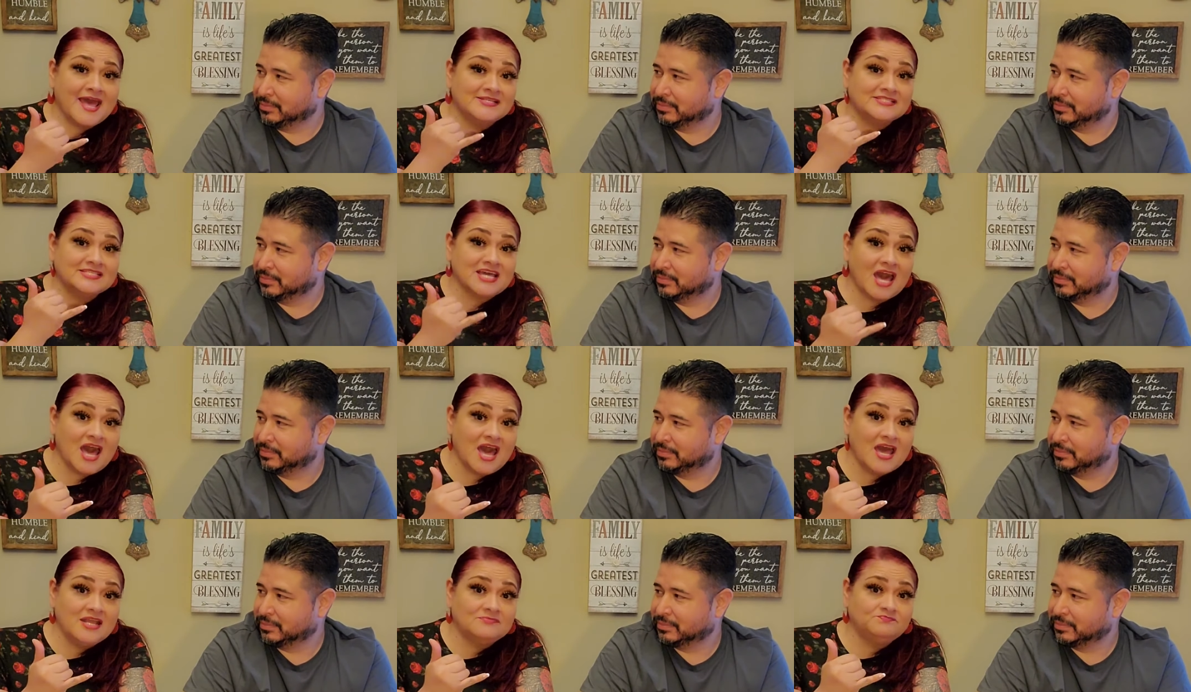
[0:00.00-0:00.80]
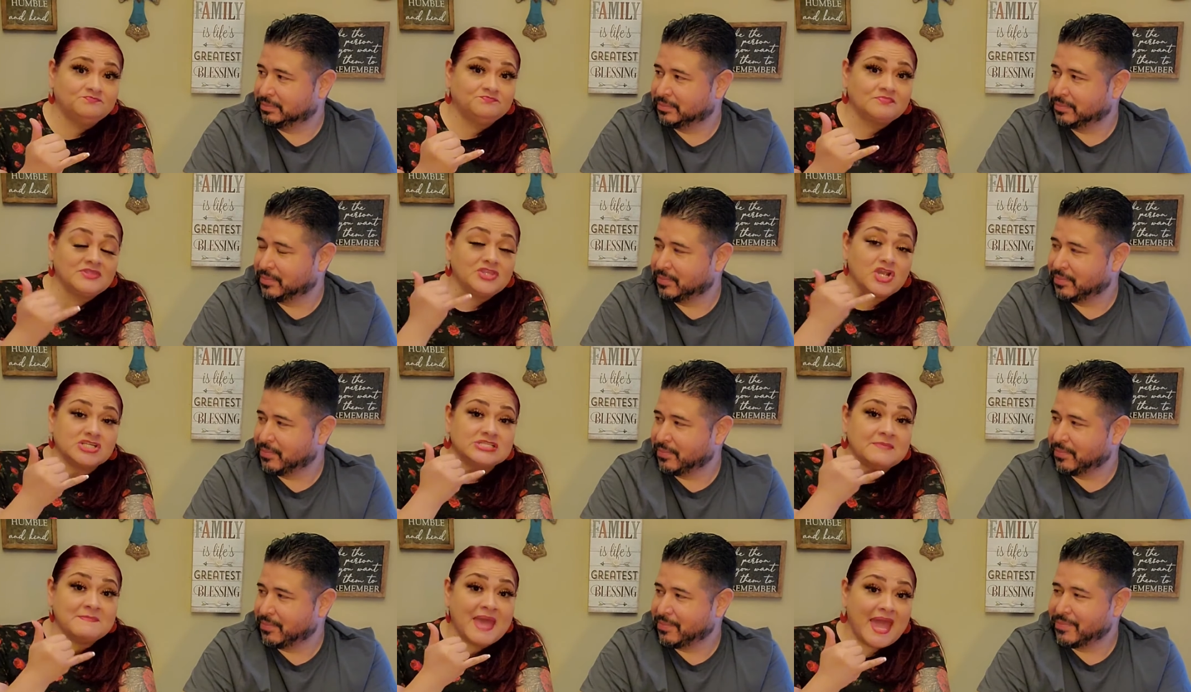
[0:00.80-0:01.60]
Speaker 1: has a gun. There's
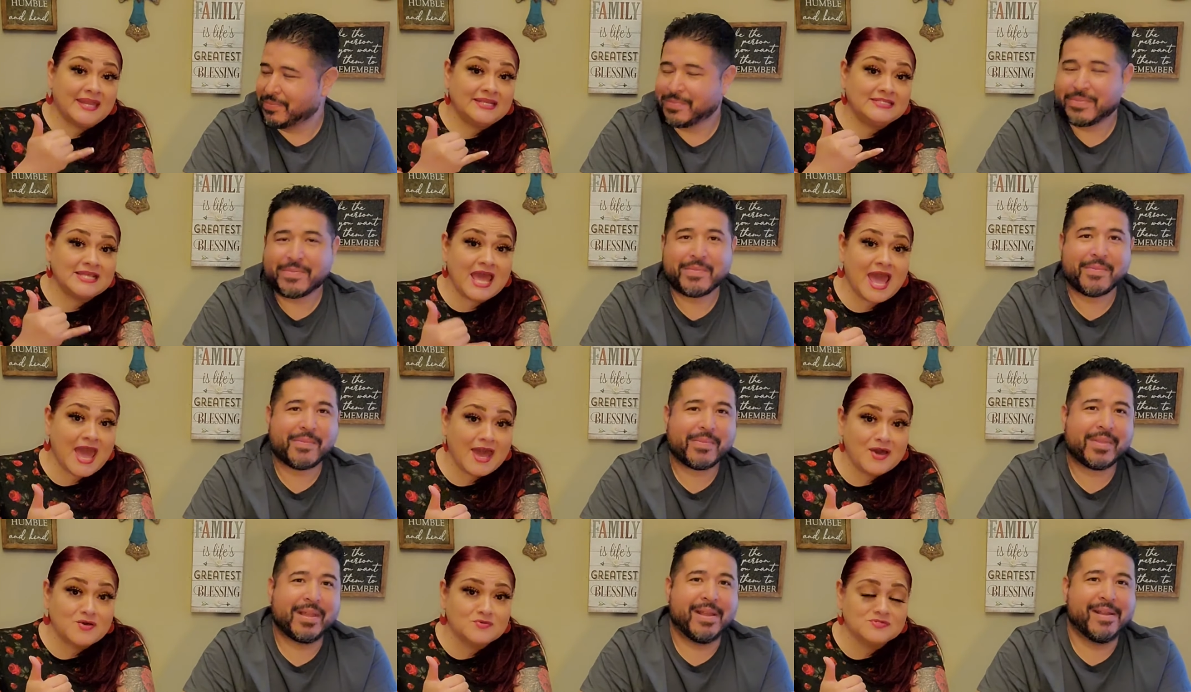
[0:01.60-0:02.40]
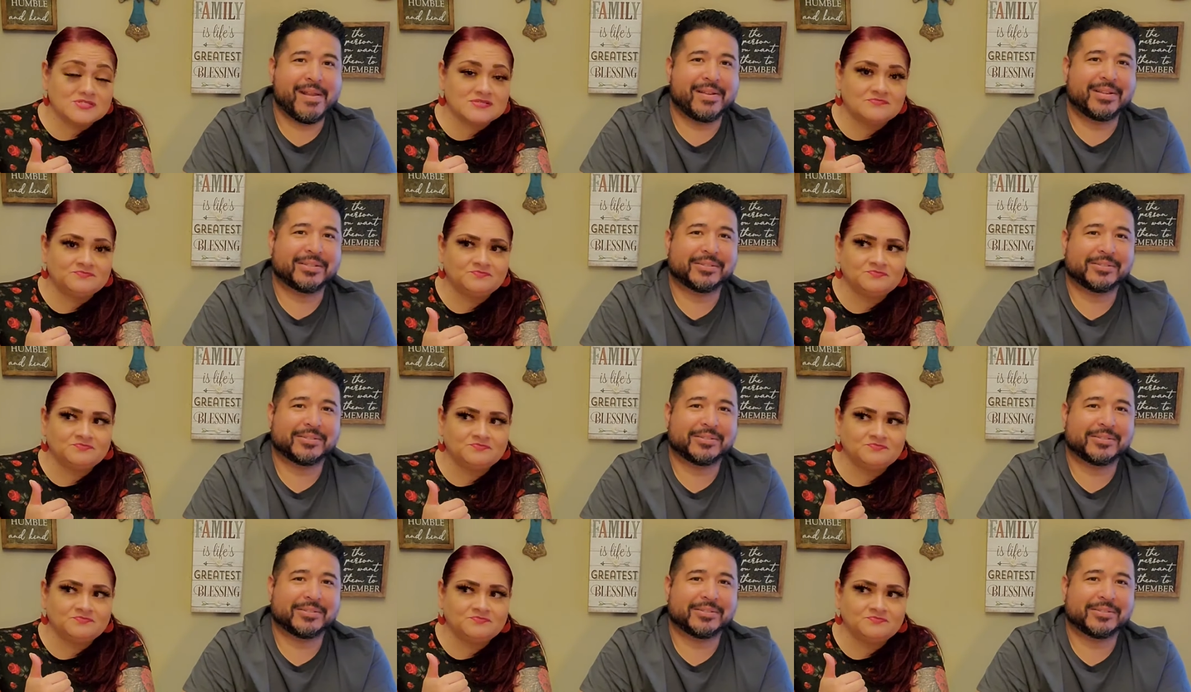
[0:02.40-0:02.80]
a man in the house.